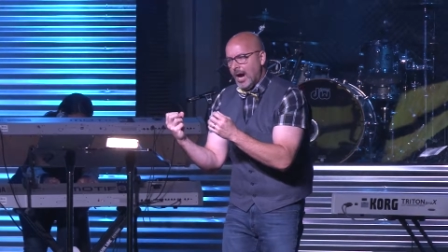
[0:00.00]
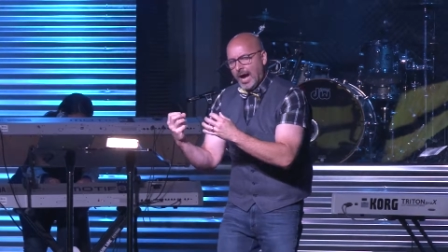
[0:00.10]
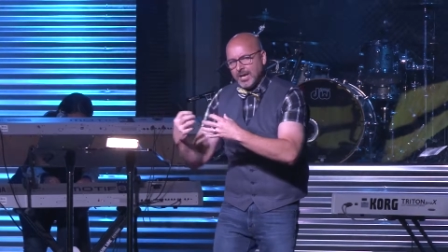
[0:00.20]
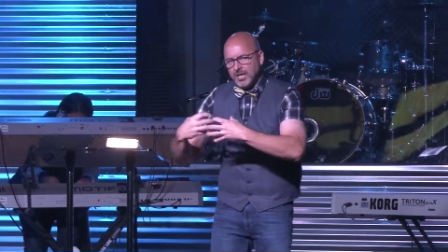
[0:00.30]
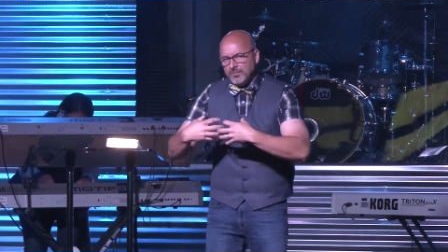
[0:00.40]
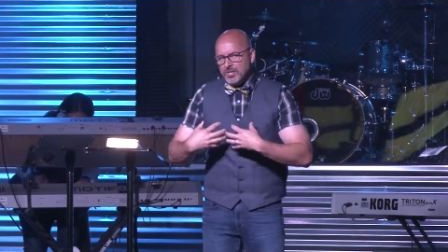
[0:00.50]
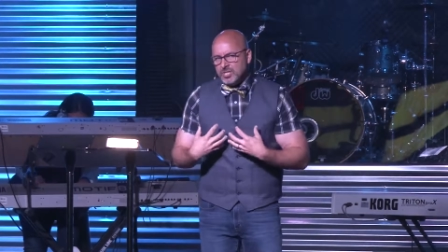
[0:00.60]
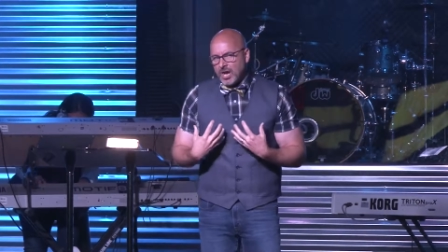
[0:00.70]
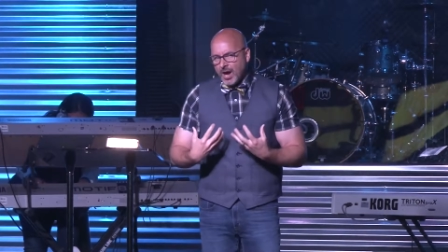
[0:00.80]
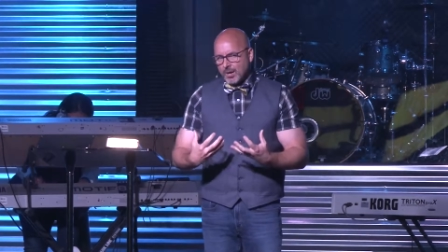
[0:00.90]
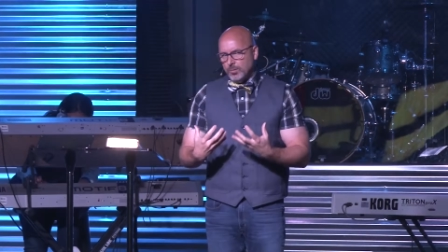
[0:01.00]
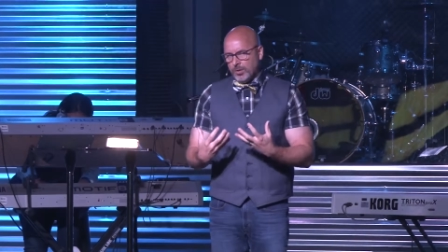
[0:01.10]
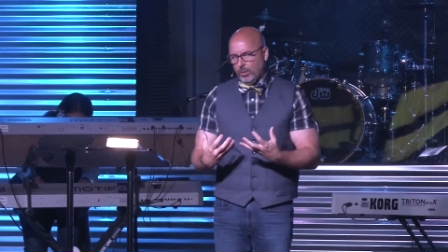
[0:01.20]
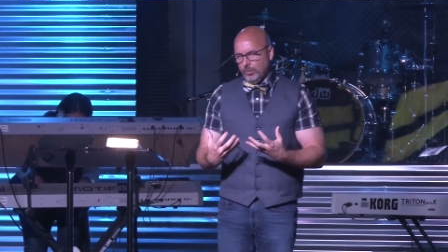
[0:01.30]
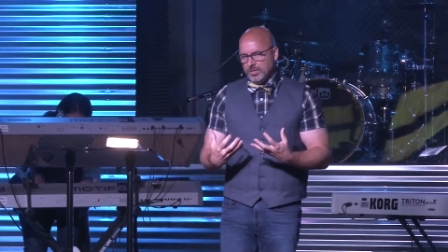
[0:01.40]
I love the time with
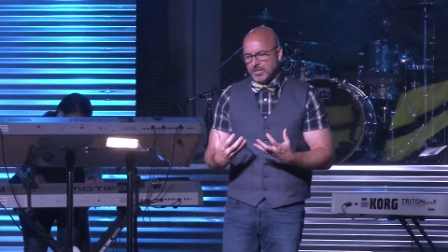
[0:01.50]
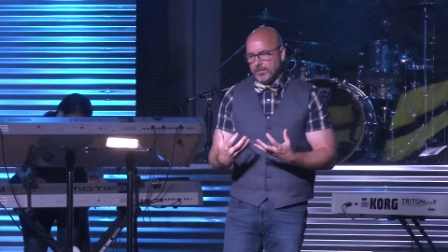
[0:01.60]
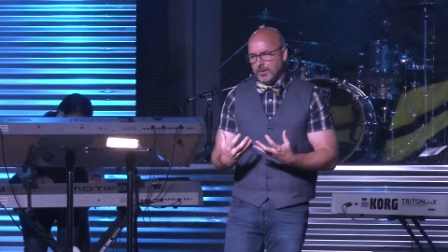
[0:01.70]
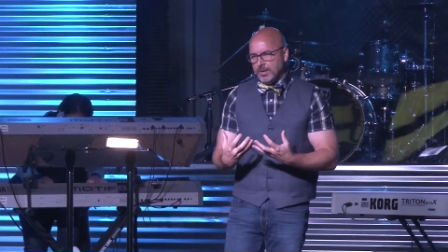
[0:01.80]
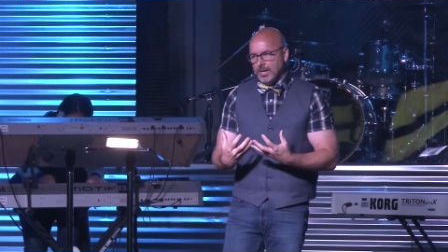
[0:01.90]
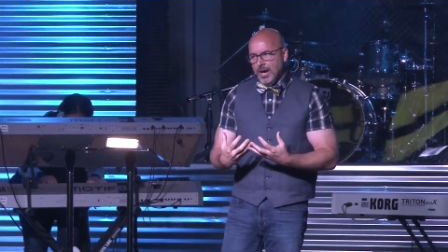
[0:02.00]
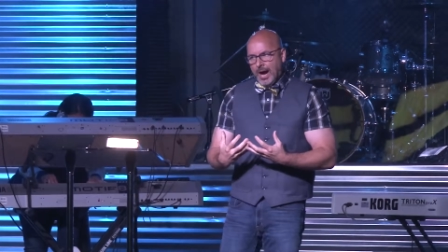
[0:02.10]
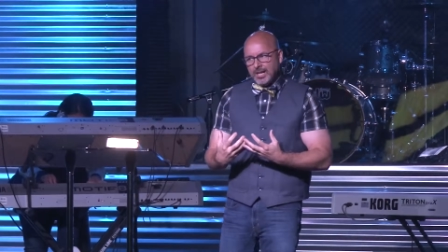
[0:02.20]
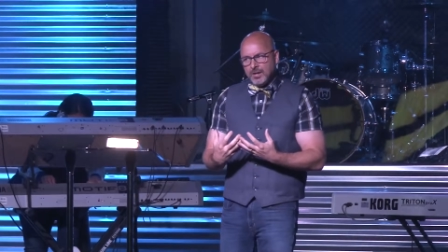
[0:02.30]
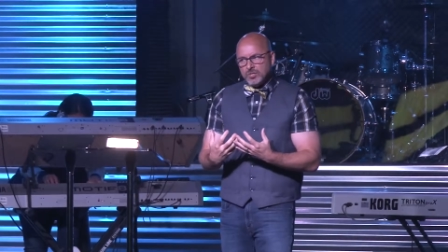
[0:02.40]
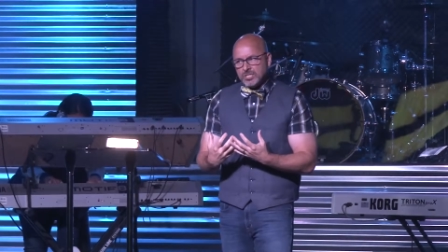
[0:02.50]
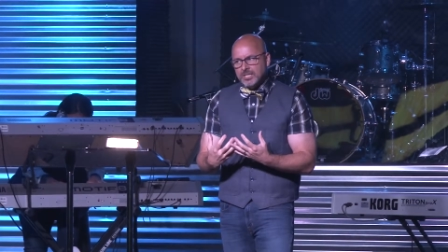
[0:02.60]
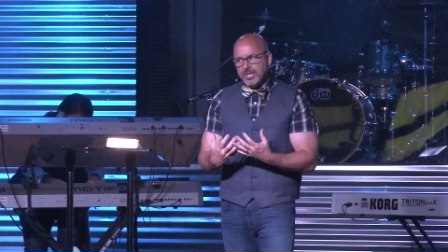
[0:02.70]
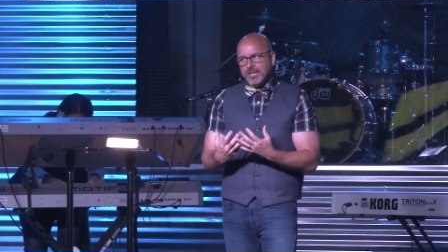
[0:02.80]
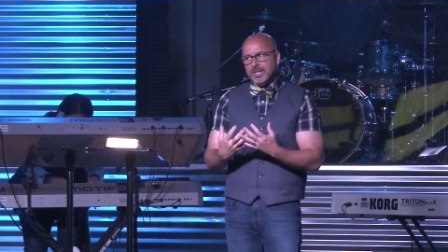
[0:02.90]
Holy Spirit. I love just
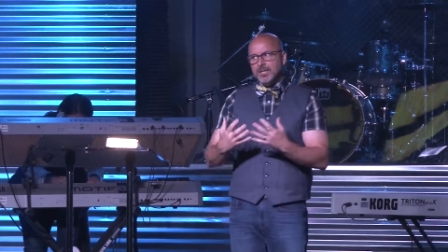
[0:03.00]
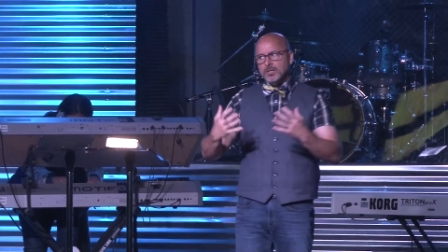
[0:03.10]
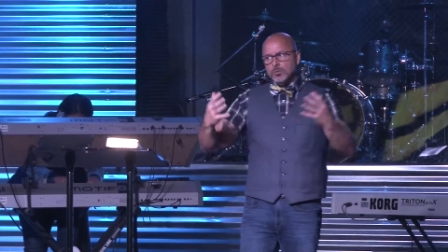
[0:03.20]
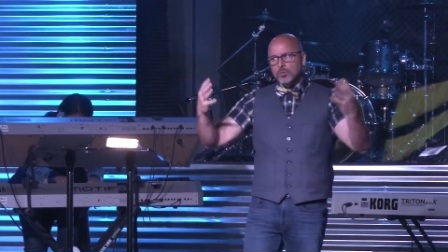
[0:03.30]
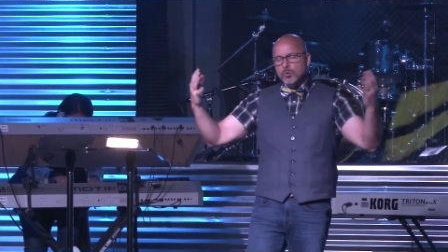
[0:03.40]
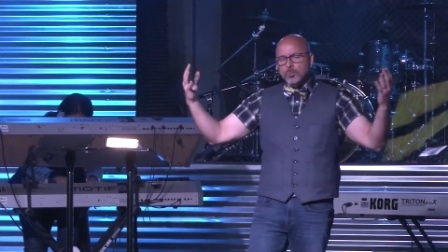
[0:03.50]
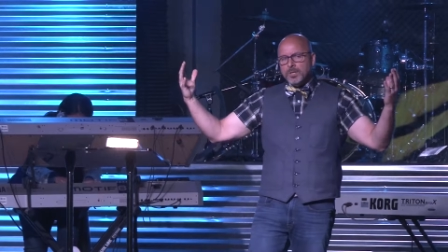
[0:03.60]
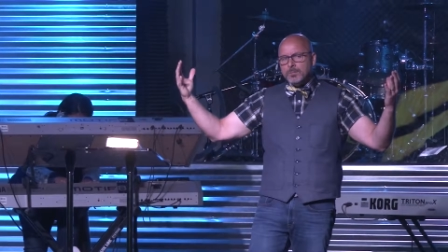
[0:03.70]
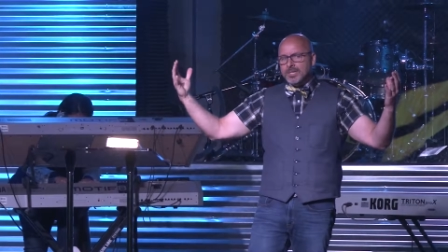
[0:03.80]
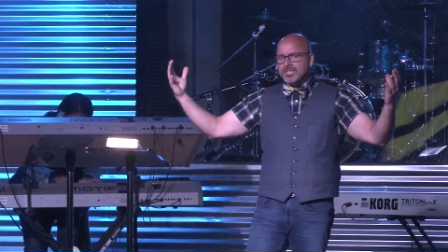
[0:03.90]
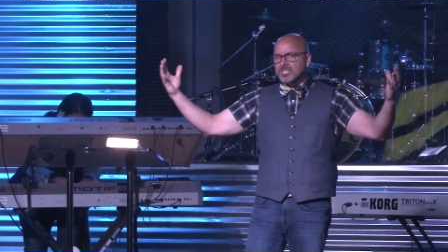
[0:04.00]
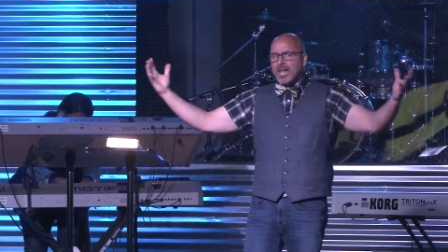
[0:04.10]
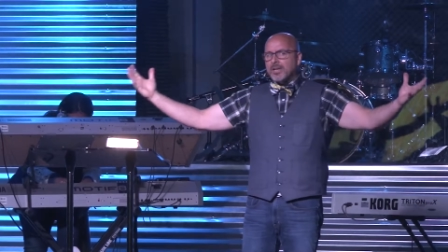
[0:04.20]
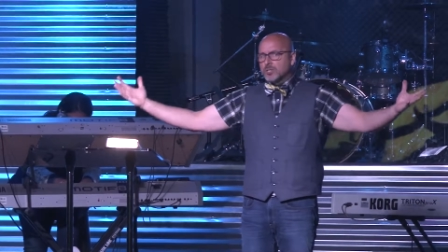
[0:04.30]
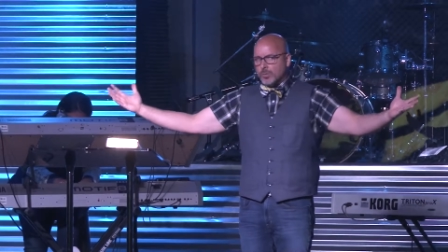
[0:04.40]
getting in a room and being
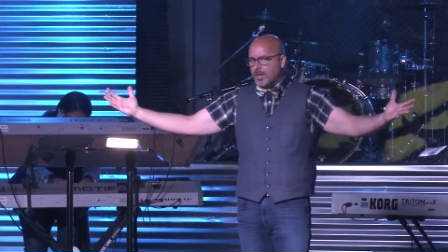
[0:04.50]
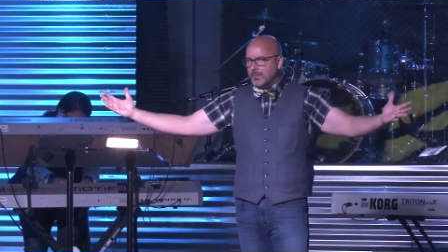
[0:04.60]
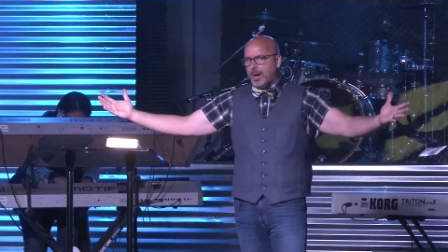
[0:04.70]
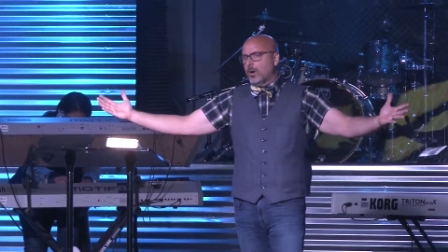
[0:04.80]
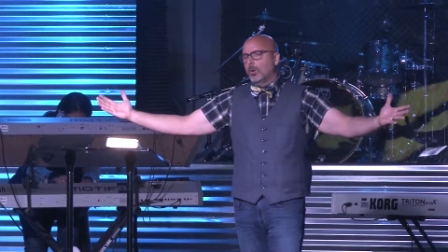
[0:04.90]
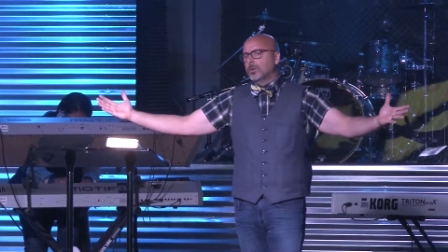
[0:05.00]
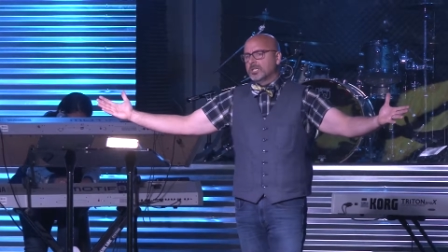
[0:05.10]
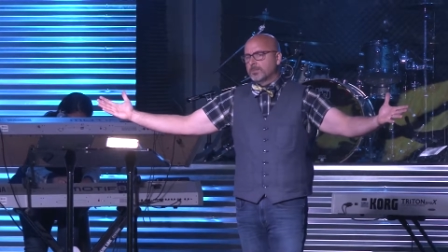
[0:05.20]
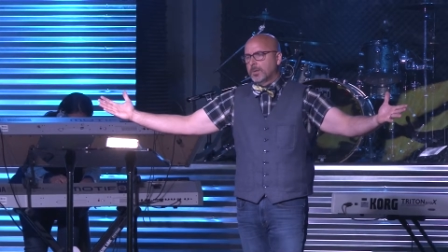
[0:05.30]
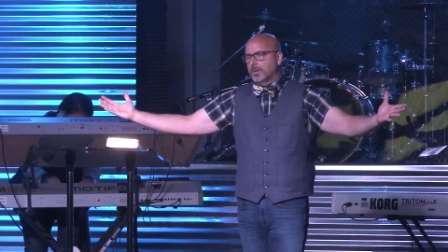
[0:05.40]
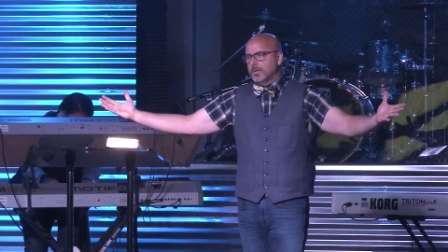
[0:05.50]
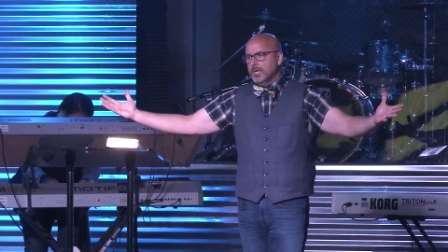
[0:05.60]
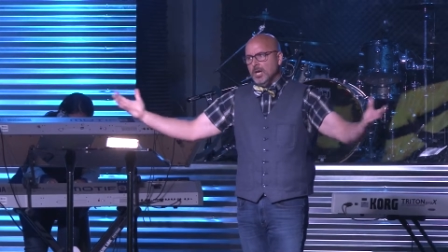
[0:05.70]
saturated by Holy Spirit.